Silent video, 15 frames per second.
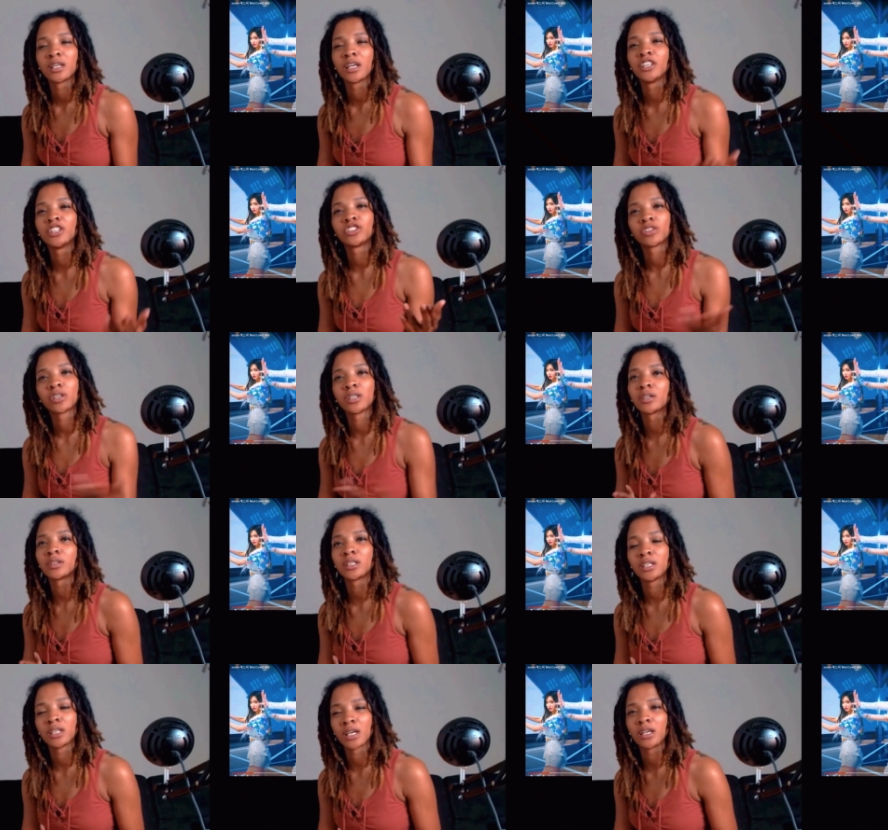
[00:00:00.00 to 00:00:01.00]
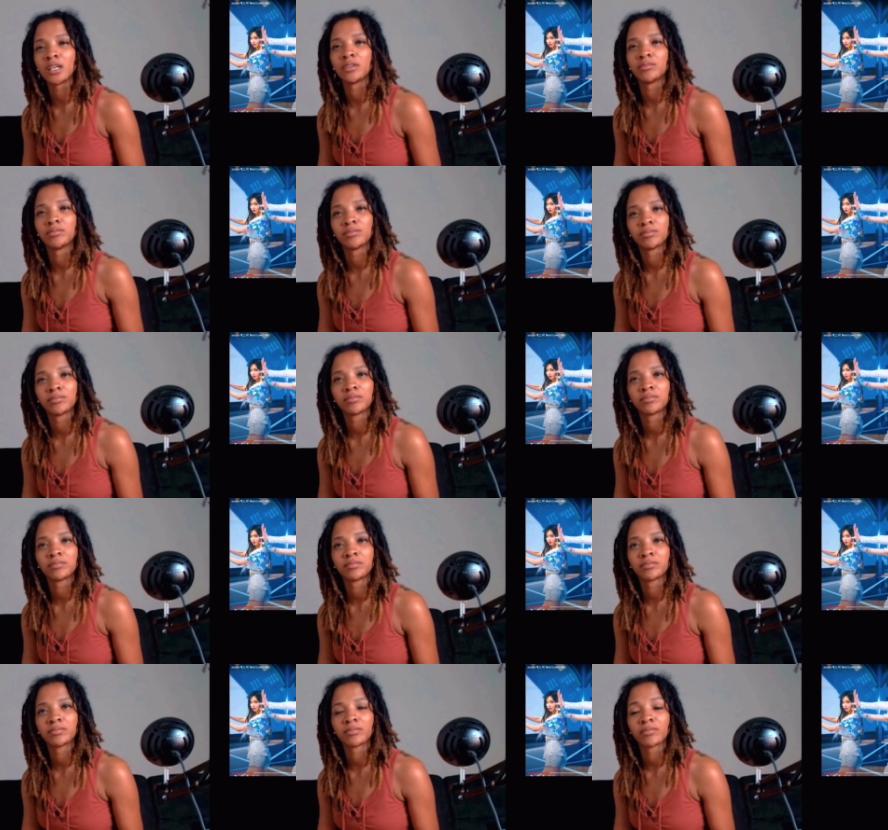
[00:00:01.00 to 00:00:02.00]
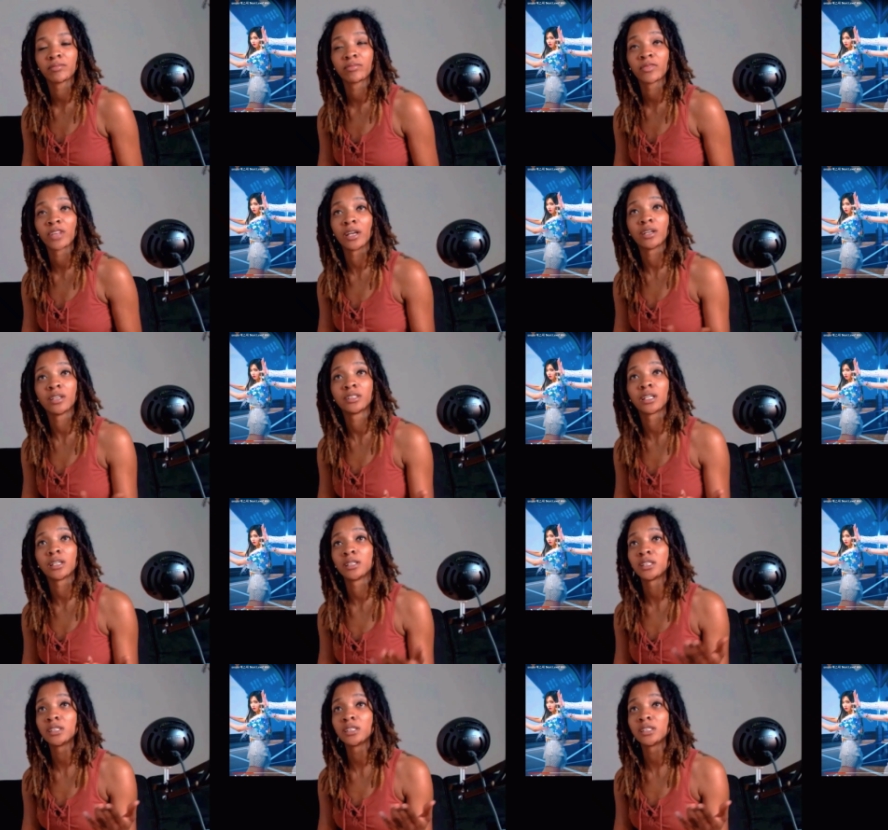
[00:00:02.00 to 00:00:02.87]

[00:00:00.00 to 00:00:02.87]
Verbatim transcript: And straight out the gate, they entertain.